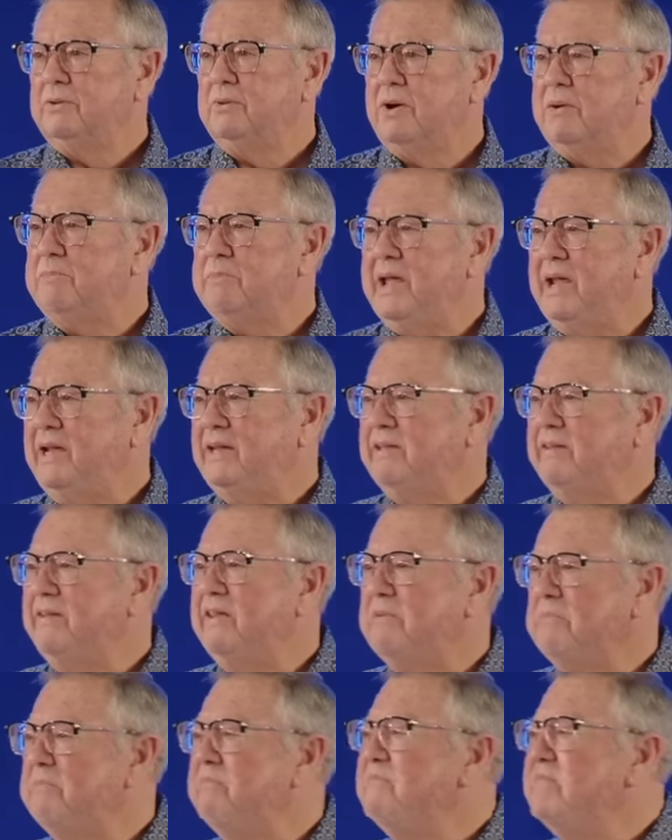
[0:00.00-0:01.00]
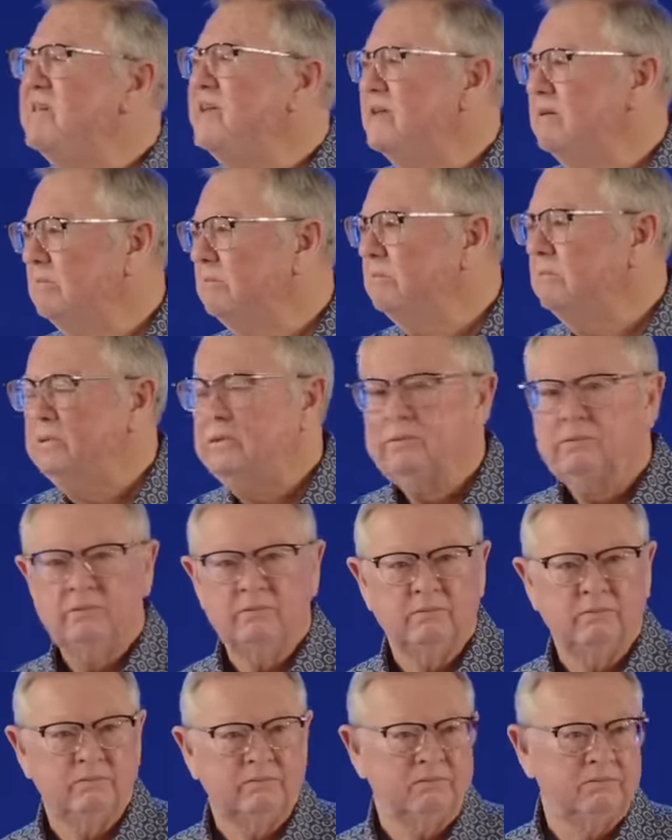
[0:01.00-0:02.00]
What makes them them?
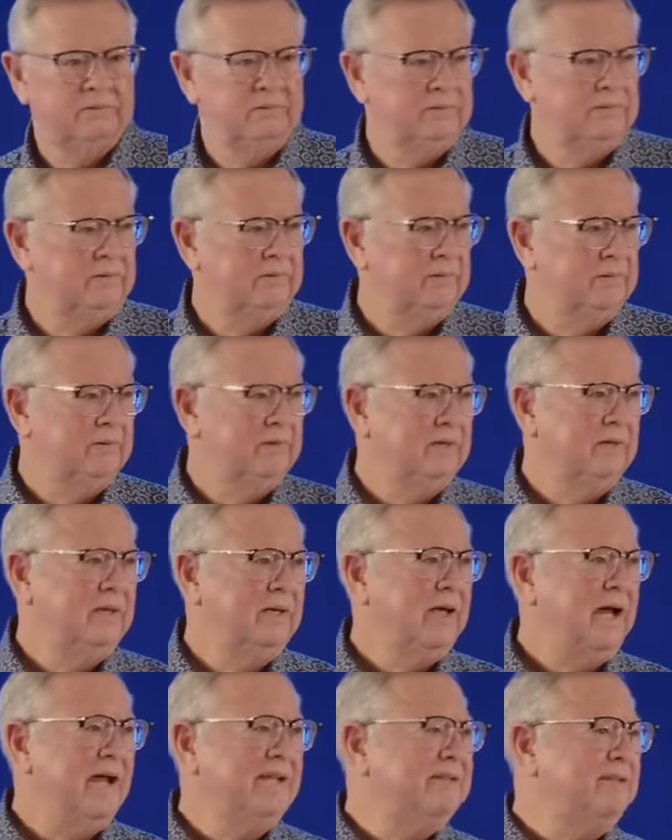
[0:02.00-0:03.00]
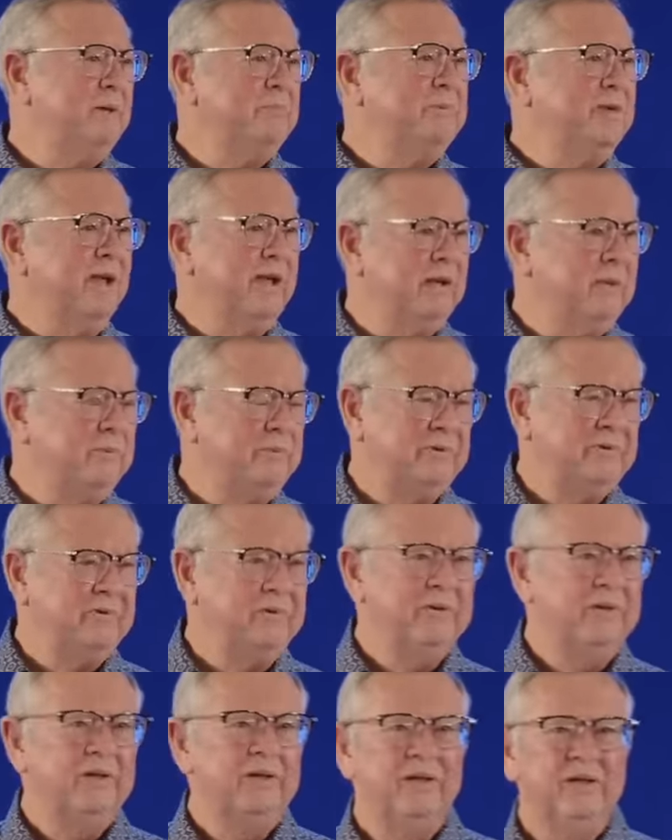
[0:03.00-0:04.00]
I
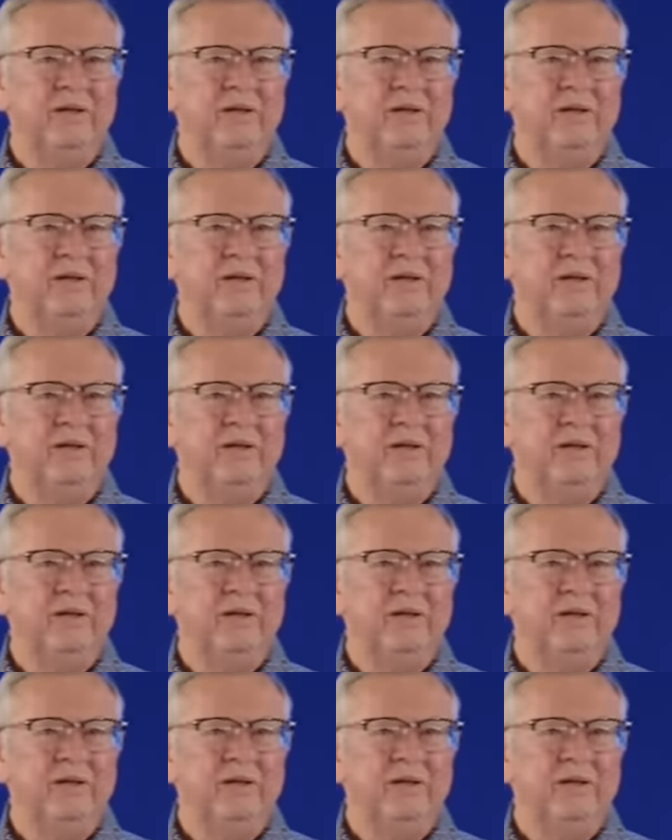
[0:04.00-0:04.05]
sometimes